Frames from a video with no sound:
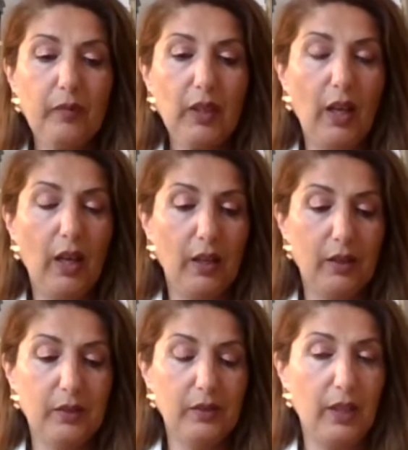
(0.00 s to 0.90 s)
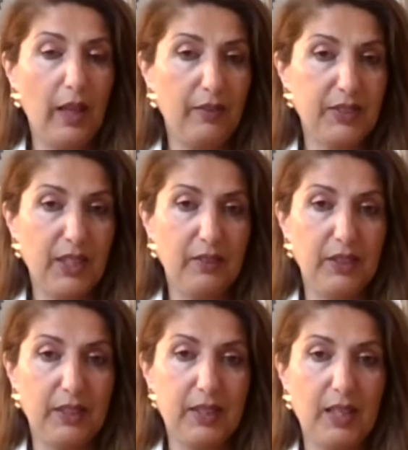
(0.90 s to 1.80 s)
have a
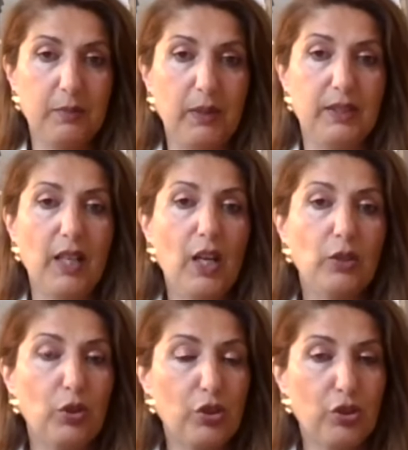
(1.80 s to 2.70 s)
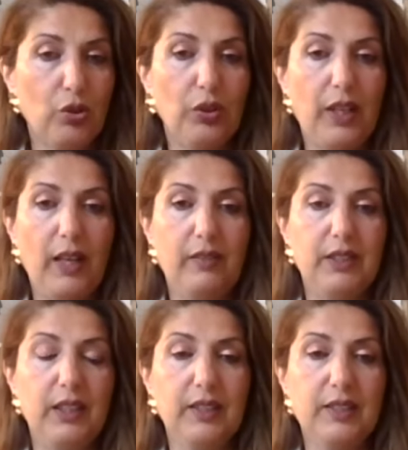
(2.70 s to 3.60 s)
safety assessment to ensure that
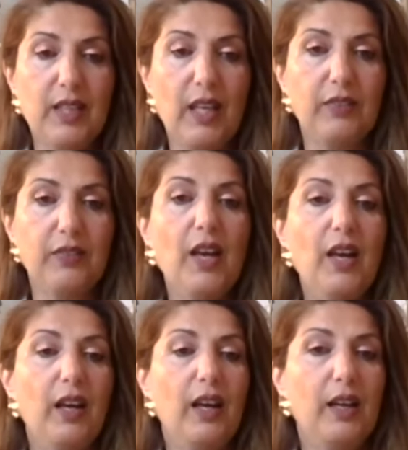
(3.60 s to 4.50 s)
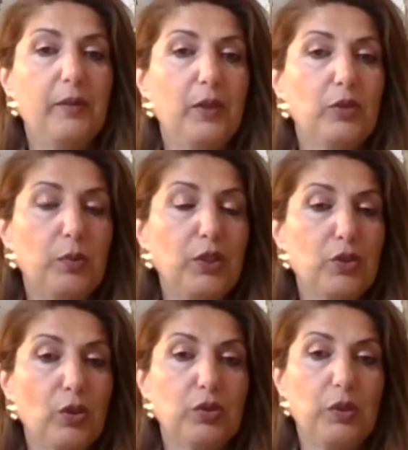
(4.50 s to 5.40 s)
everything is safe to be
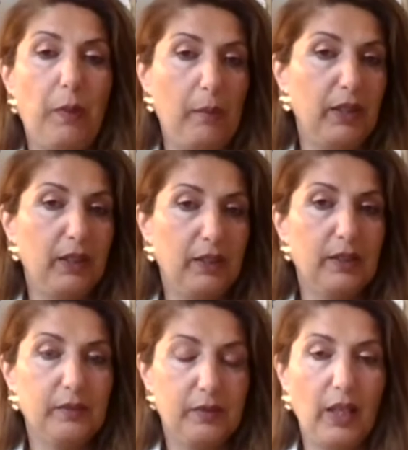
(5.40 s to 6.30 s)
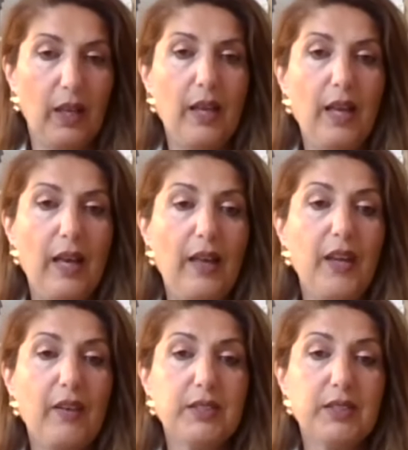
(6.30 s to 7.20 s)
sold to the public. Yeah, and
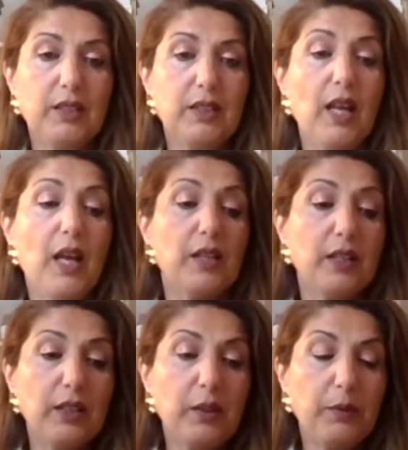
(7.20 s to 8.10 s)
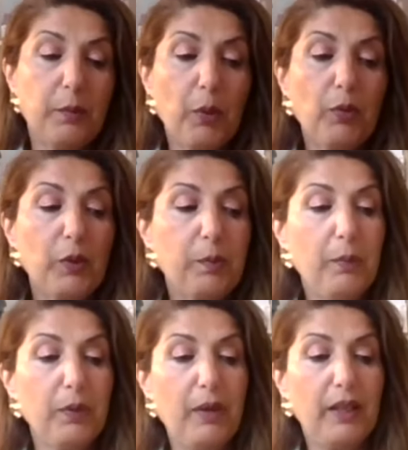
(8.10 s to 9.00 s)
there are certain the problem with
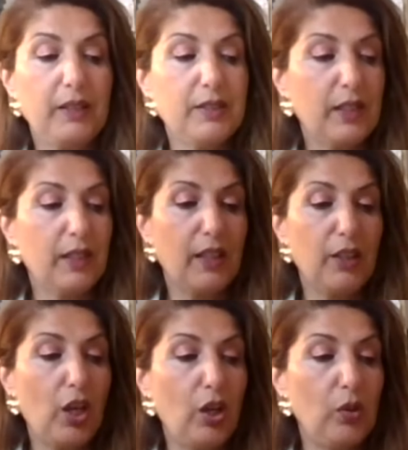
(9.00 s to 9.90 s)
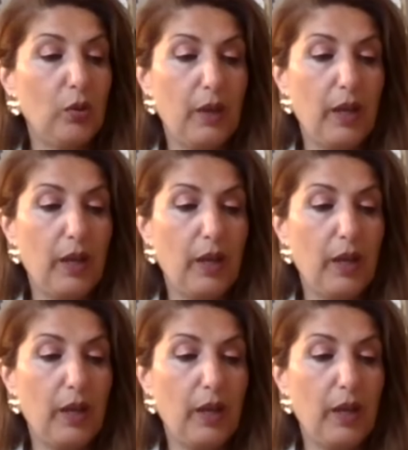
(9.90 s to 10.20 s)
people making skincare at home.